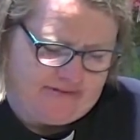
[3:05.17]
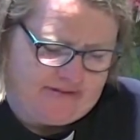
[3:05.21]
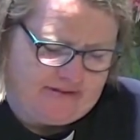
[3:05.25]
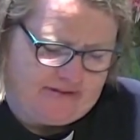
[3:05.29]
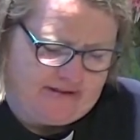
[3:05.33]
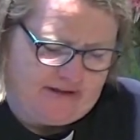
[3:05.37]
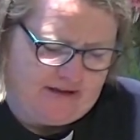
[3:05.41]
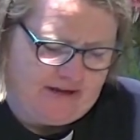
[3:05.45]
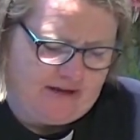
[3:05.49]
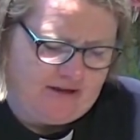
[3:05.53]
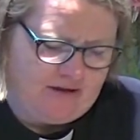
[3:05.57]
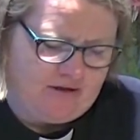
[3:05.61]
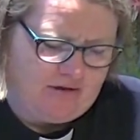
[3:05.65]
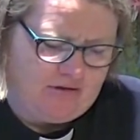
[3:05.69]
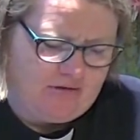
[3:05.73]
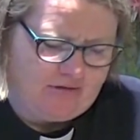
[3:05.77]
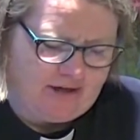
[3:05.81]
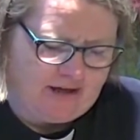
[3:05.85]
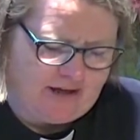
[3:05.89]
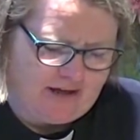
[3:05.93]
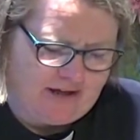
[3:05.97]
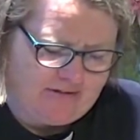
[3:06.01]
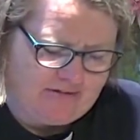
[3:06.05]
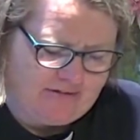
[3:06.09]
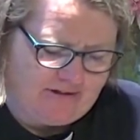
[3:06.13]
Thank you
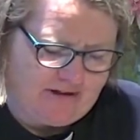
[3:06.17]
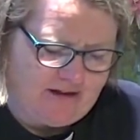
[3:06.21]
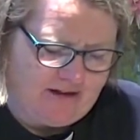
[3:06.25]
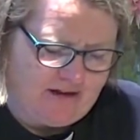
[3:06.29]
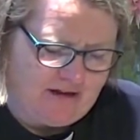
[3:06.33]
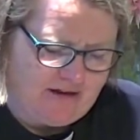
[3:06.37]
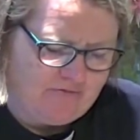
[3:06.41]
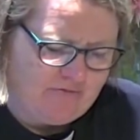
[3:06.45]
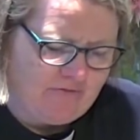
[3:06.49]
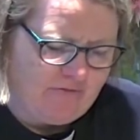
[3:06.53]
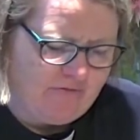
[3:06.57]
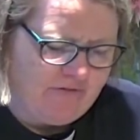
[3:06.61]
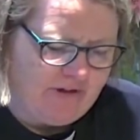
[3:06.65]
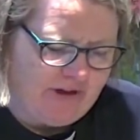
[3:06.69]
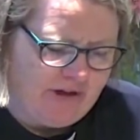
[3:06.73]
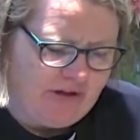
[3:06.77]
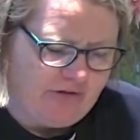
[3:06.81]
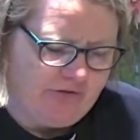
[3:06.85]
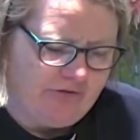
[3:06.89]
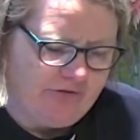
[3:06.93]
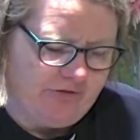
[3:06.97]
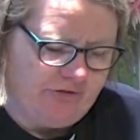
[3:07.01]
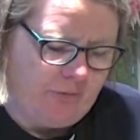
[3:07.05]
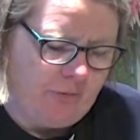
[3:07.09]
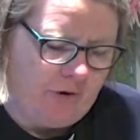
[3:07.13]
that it
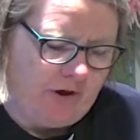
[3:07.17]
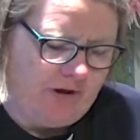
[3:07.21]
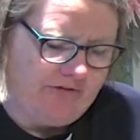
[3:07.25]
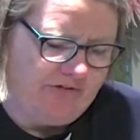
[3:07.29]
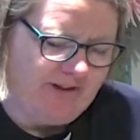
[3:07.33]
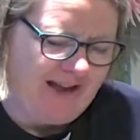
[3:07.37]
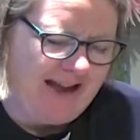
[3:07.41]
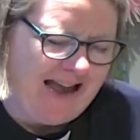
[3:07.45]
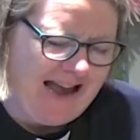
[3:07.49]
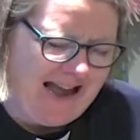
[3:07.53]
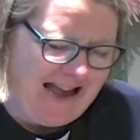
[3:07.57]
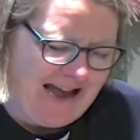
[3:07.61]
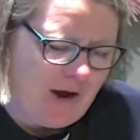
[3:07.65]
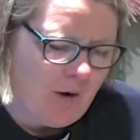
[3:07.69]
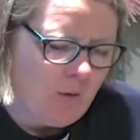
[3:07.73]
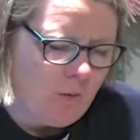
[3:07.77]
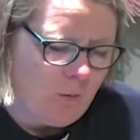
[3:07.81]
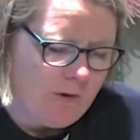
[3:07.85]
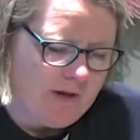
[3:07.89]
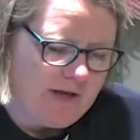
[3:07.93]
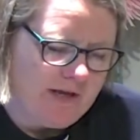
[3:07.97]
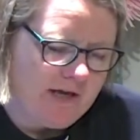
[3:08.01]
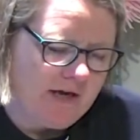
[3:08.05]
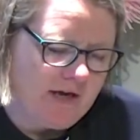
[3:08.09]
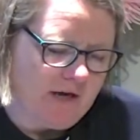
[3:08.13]
reveals to us how
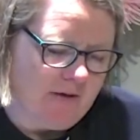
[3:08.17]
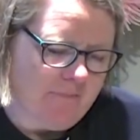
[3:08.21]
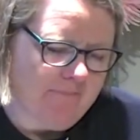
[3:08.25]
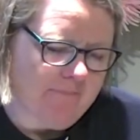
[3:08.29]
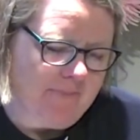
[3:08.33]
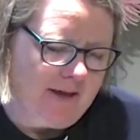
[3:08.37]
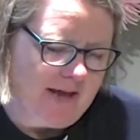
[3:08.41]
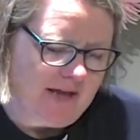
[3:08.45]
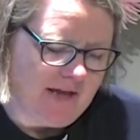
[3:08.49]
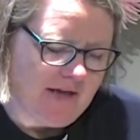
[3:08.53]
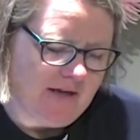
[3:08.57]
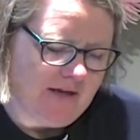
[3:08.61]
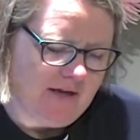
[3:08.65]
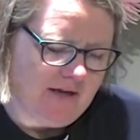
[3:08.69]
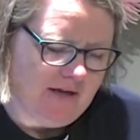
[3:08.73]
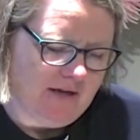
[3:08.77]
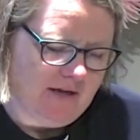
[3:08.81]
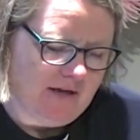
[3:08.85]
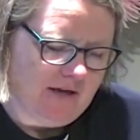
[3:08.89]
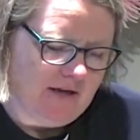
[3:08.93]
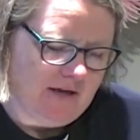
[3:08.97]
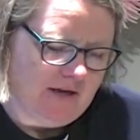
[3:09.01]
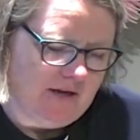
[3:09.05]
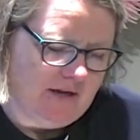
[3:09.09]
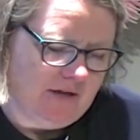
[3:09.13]
we can make
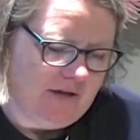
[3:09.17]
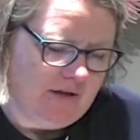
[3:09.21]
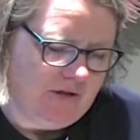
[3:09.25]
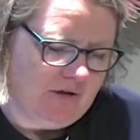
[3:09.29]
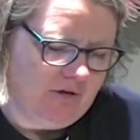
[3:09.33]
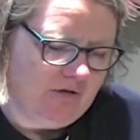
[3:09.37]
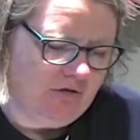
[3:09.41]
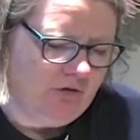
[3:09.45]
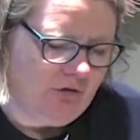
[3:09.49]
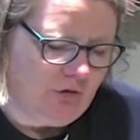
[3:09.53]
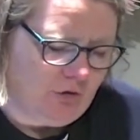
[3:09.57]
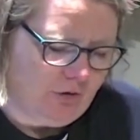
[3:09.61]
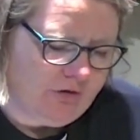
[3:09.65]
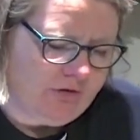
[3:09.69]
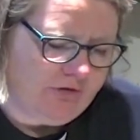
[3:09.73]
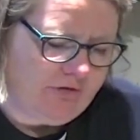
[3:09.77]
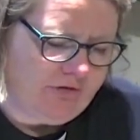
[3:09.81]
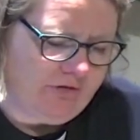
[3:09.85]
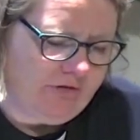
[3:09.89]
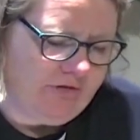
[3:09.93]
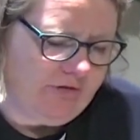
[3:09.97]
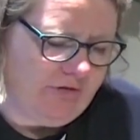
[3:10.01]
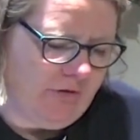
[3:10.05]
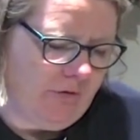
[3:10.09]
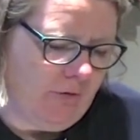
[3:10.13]
the
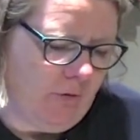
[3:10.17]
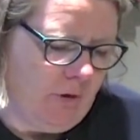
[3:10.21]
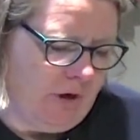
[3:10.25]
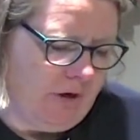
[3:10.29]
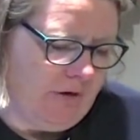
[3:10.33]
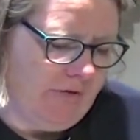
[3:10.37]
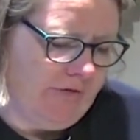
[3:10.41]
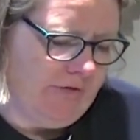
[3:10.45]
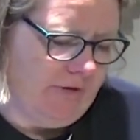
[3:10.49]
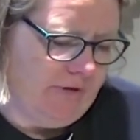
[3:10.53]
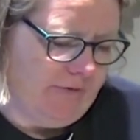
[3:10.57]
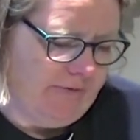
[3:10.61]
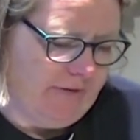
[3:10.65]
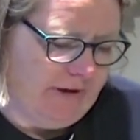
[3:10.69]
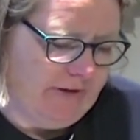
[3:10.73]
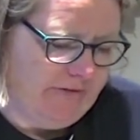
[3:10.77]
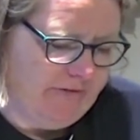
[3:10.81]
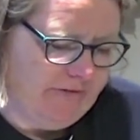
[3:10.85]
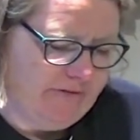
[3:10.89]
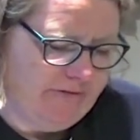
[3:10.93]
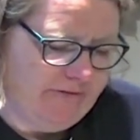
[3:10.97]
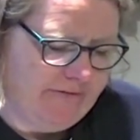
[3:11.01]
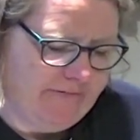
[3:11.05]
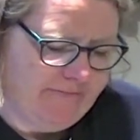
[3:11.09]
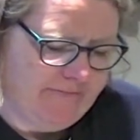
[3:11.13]
choices you ask of
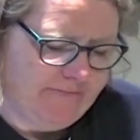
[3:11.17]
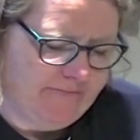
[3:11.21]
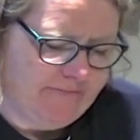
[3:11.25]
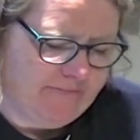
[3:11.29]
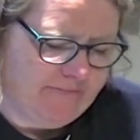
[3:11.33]
us.